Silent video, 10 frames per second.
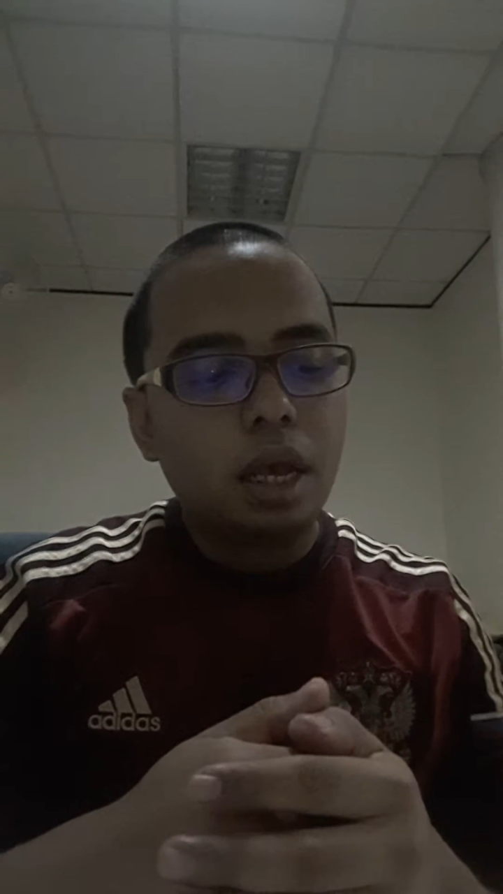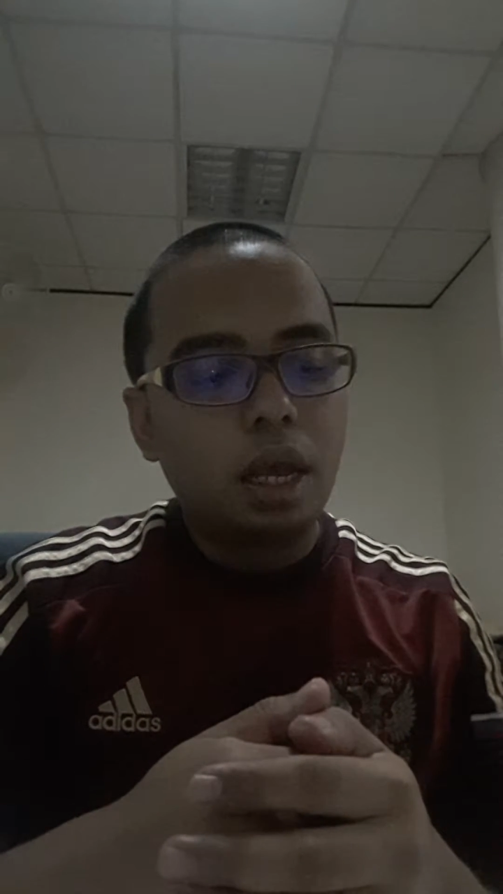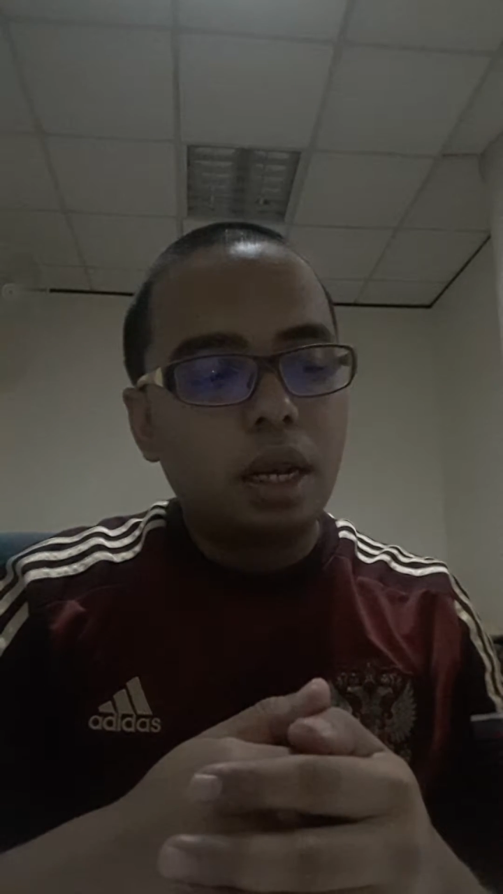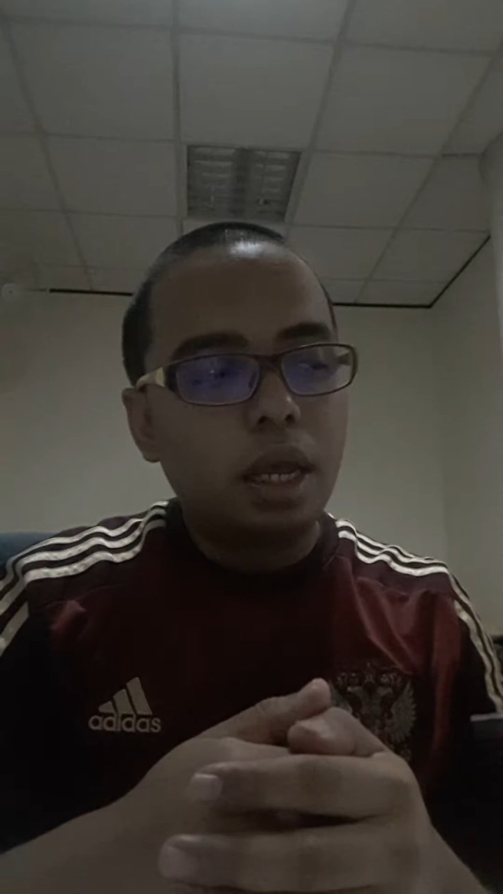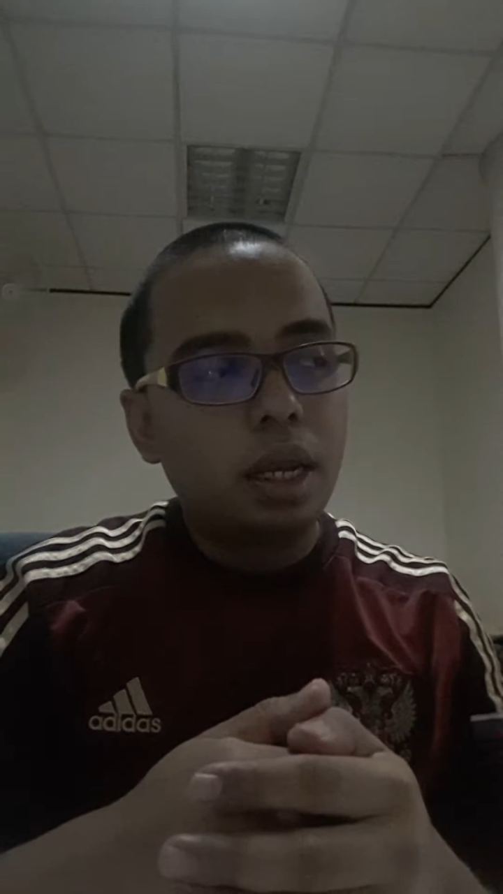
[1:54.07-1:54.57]

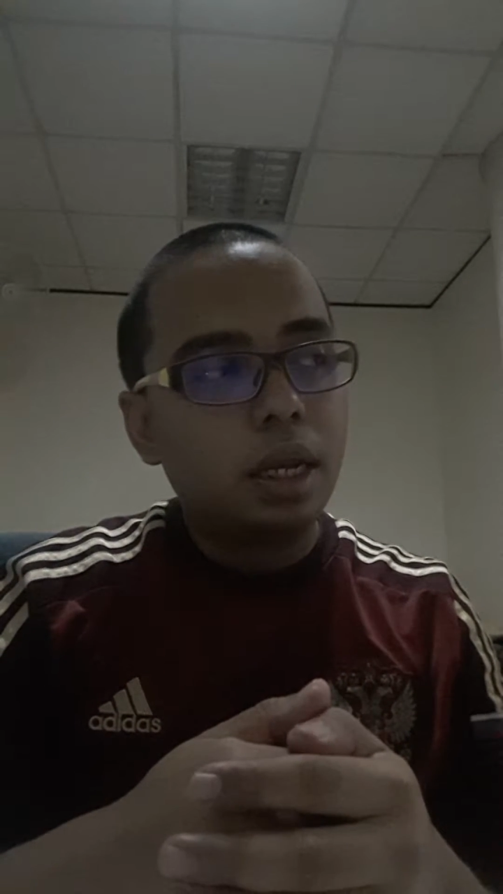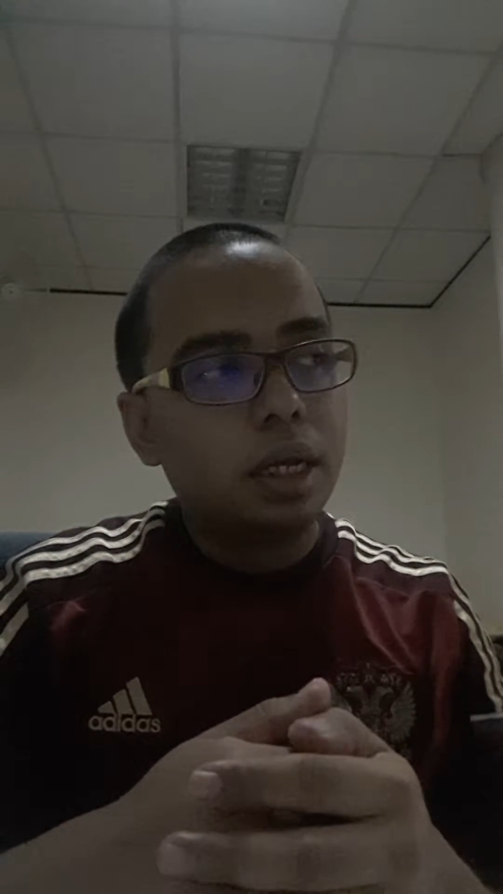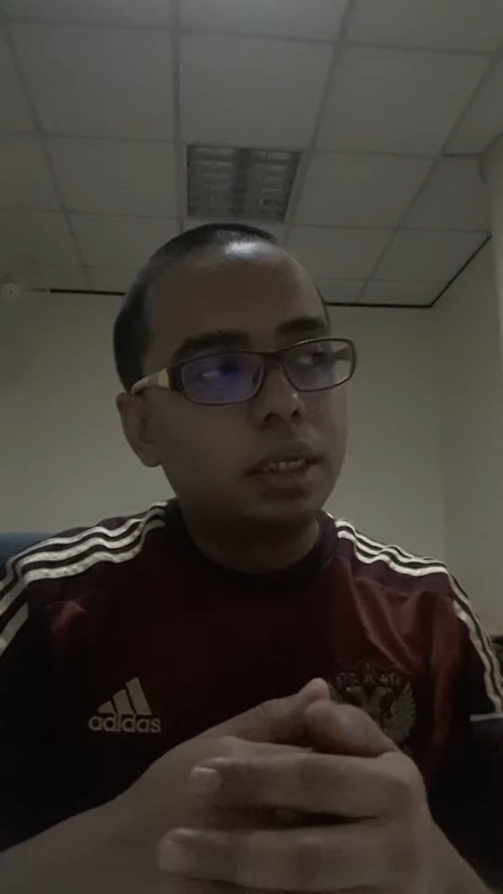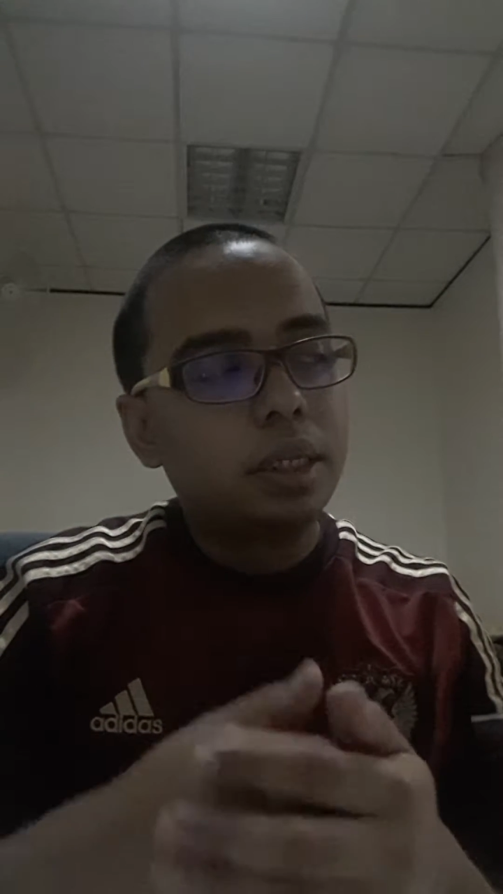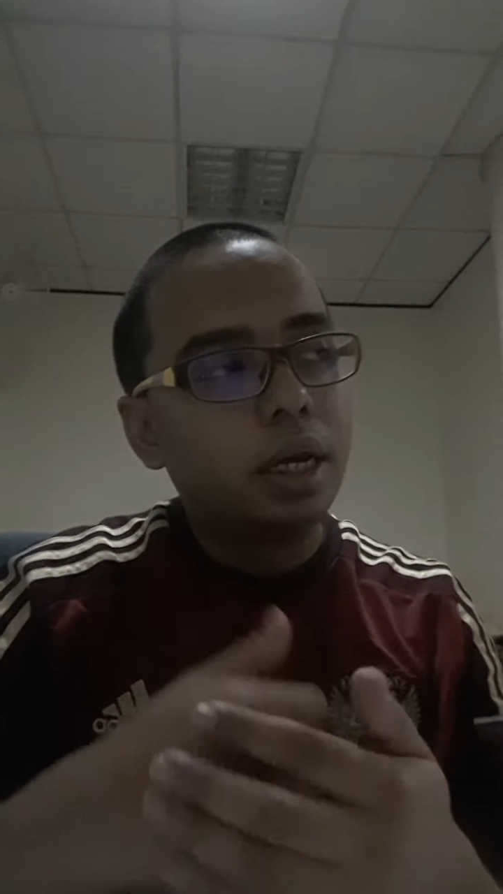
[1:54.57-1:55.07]
And
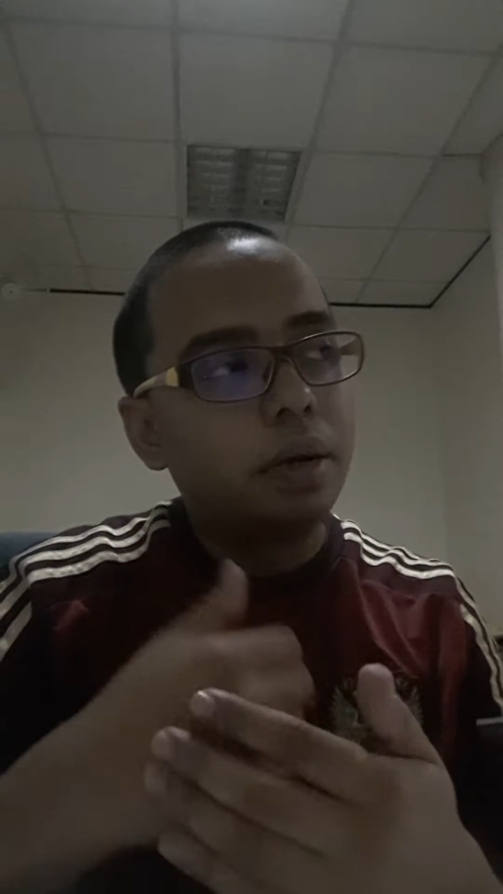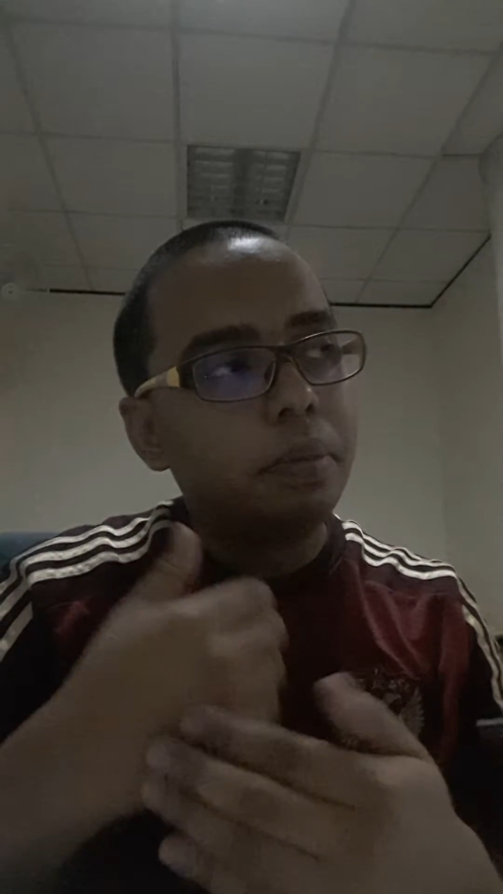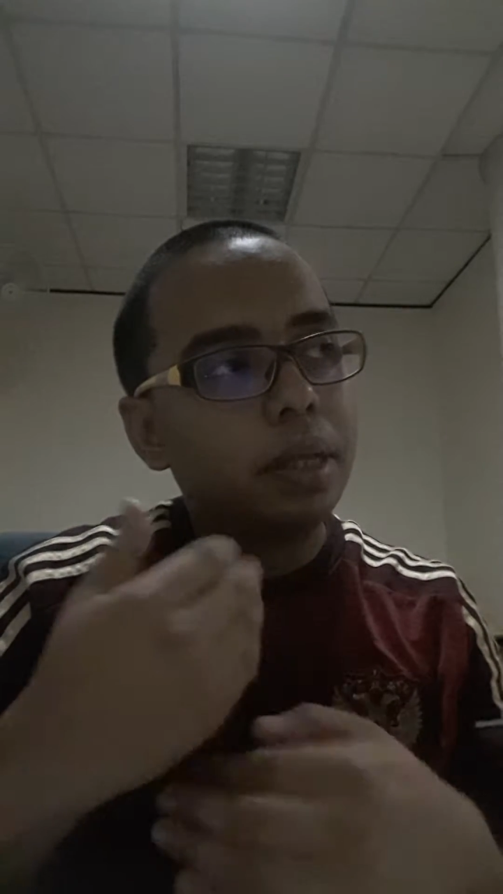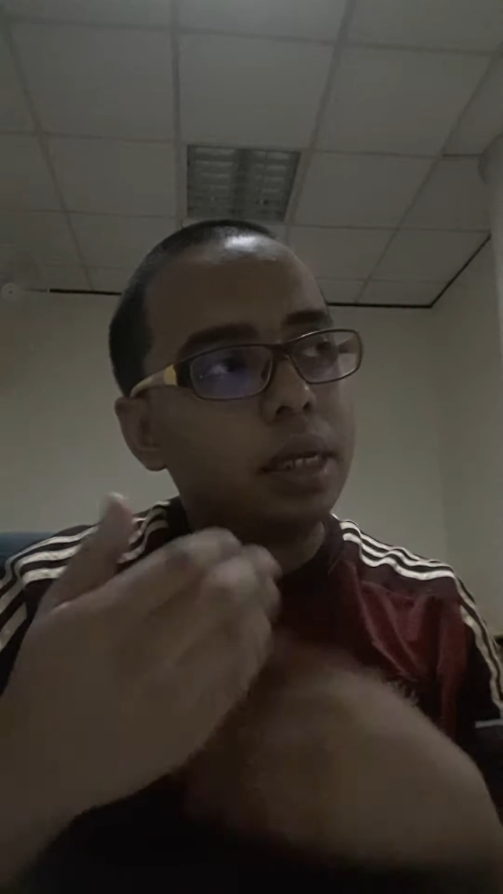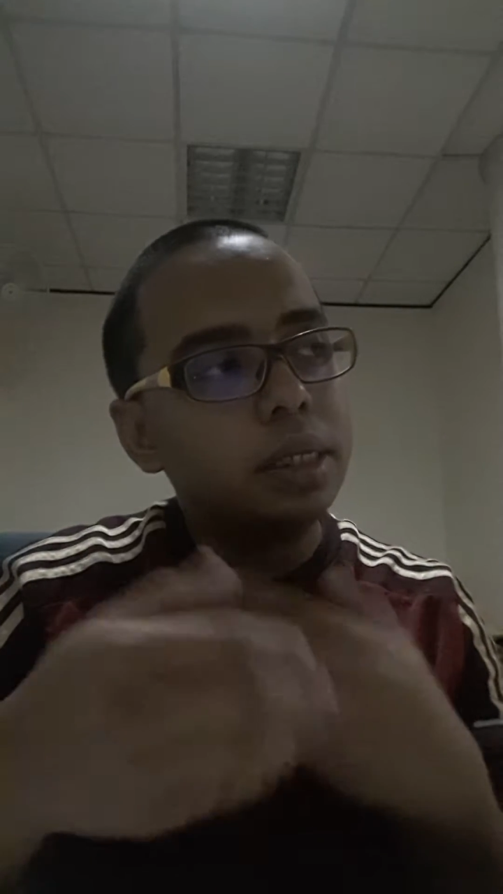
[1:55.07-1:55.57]
then serum beta